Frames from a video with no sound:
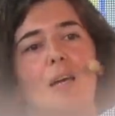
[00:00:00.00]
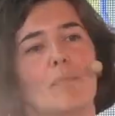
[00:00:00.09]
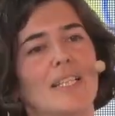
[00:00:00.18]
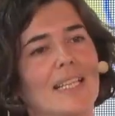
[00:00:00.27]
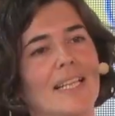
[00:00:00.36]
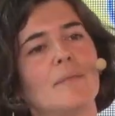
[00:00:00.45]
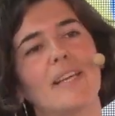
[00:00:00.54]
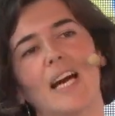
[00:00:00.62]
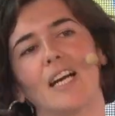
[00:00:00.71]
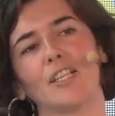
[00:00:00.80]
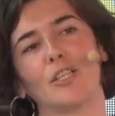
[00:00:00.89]
But let me
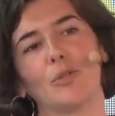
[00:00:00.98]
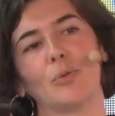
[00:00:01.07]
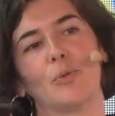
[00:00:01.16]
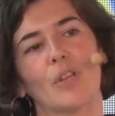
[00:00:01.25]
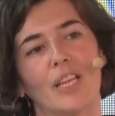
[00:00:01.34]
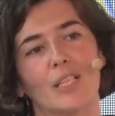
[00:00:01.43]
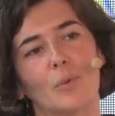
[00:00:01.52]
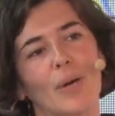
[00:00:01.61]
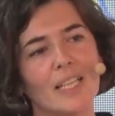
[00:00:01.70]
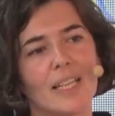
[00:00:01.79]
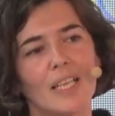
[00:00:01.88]
argue that
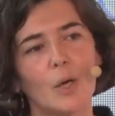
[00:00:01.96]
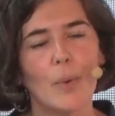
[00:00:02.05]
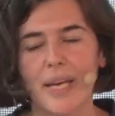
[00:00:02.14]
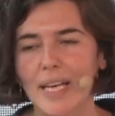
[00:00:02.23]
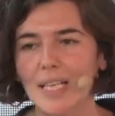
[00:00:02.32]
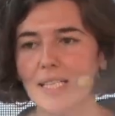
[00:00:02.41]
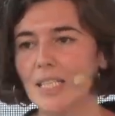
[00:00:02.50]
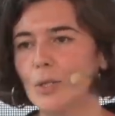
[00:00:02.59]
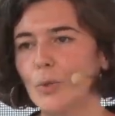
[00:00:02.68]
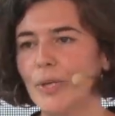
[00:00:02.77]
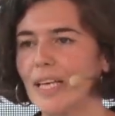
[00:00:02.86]
what the queen is
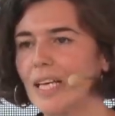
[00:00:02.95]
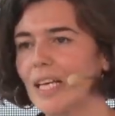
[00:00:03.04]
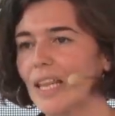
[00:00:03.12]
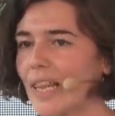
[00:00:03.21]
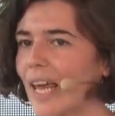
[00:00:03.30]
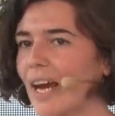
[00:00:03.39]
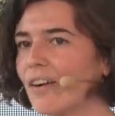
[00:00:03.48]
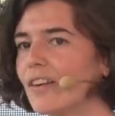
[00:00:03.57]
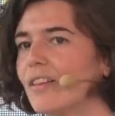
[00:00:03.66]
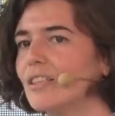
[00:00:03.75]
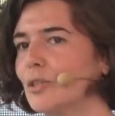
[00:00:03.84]
doing there
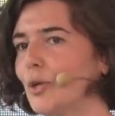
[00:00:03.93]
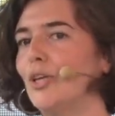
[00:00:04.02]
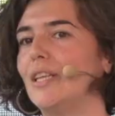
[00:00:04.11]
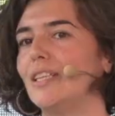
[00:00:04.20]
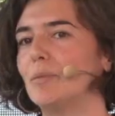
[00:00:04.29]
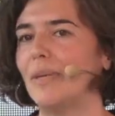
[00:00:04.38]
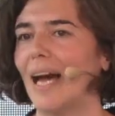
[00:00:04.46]
in the toilet